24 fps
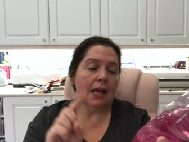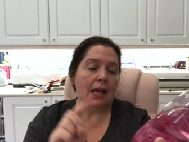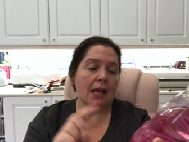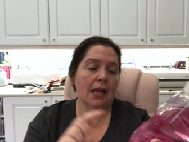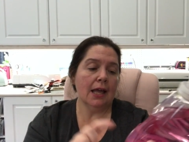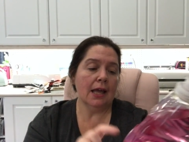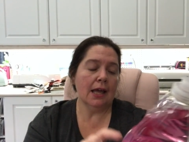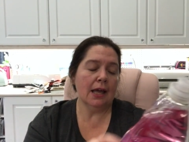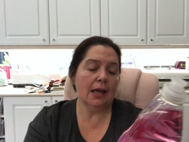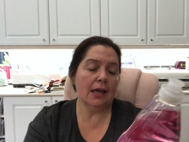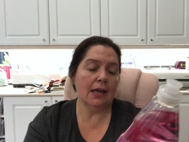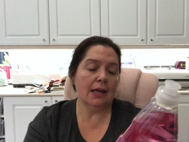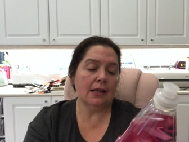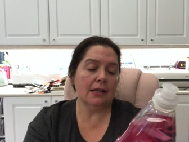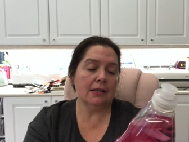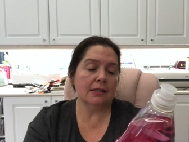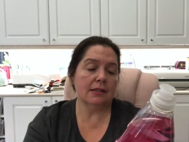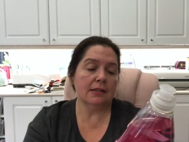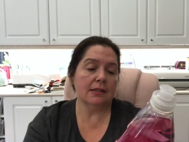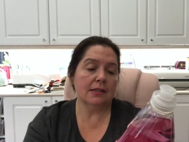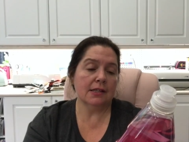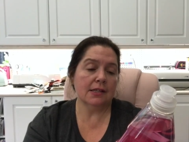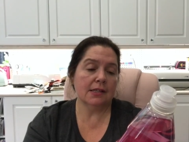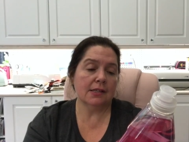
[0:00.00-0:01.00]

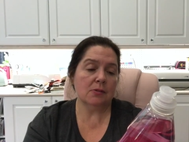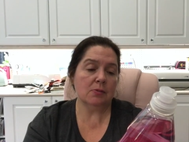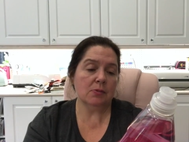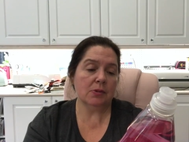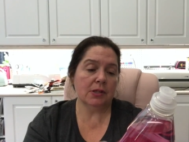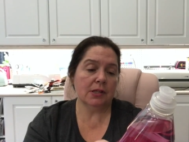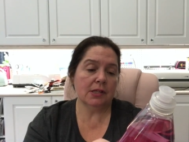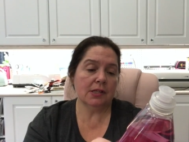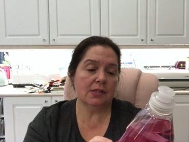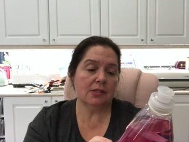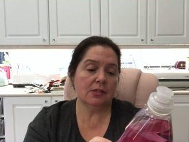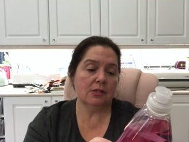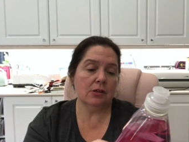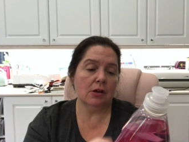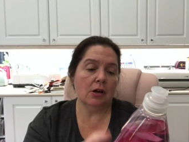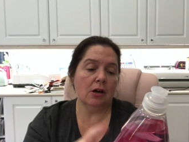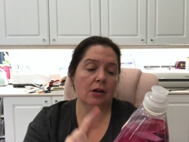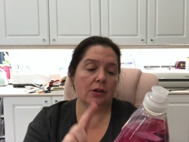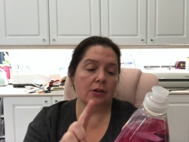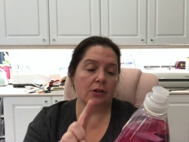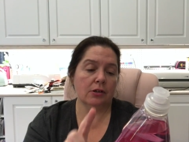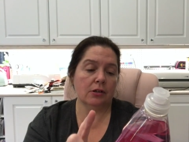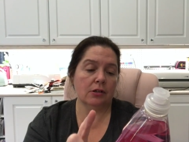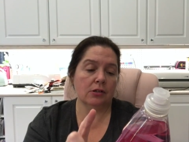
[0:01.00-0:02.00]
And this one is
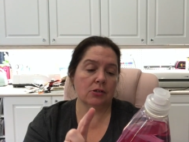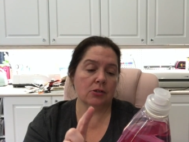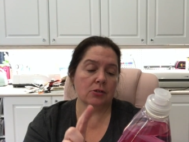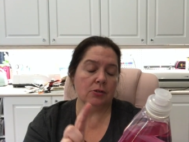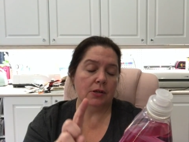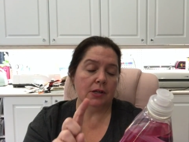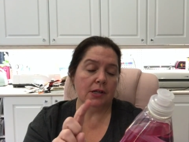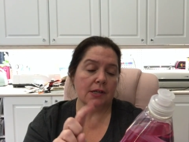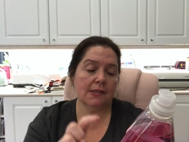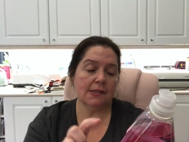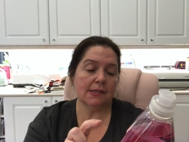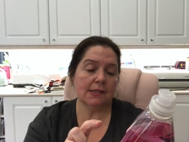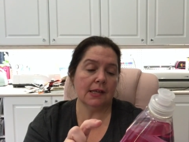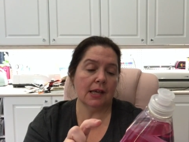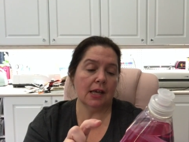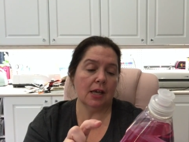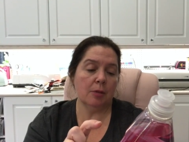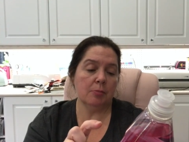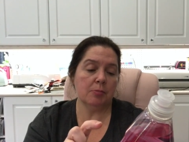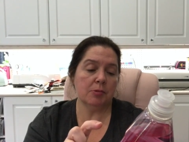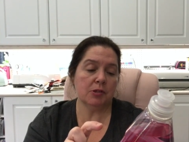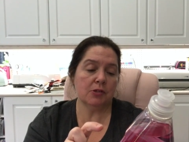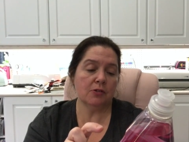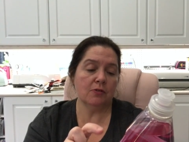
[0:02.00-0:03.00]
Dawn Ultra
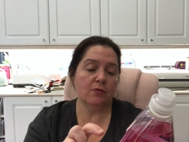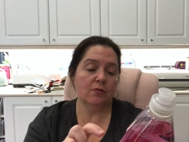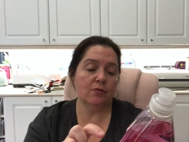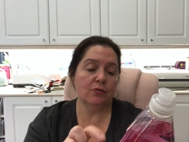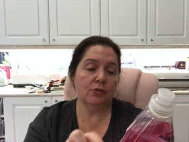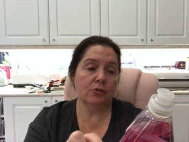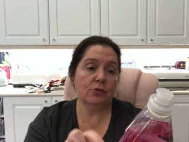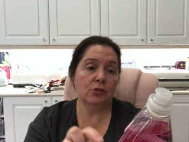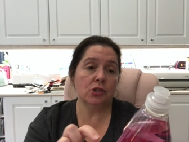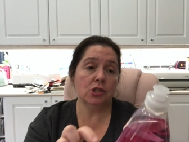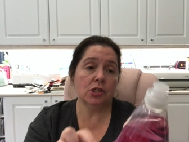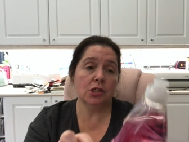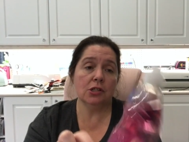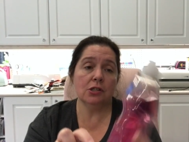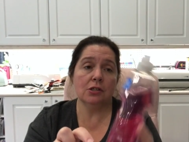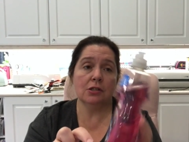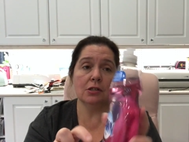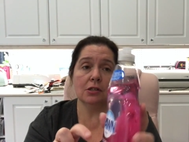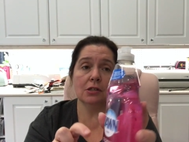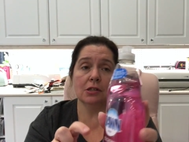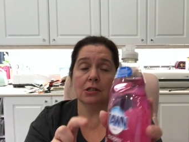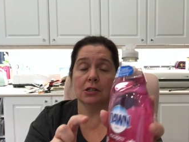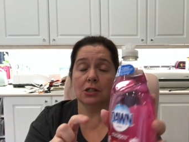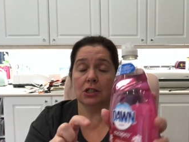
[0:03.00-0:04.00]
Escapes
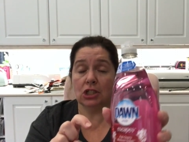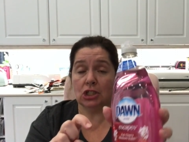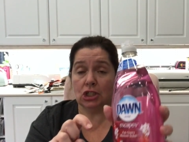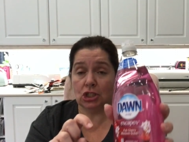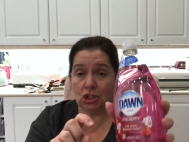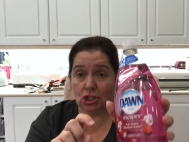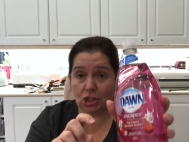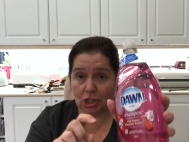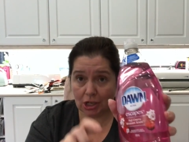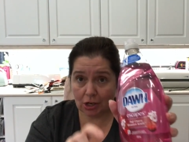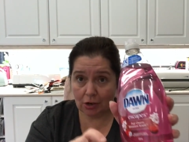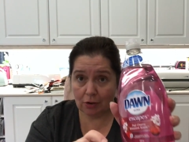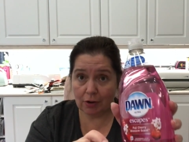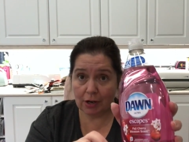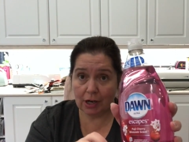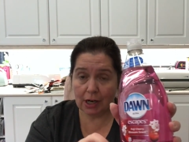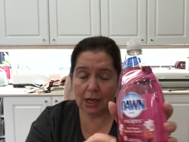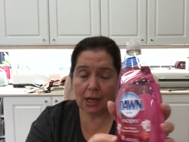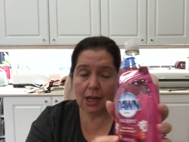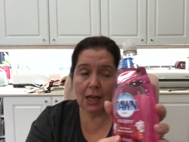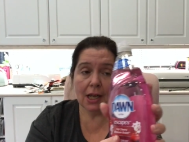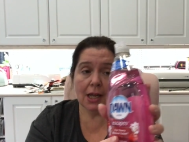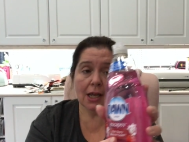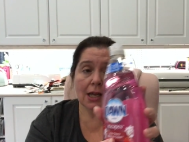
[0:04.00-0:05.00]
Fuji
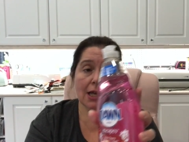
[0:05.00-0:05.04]
Cherry.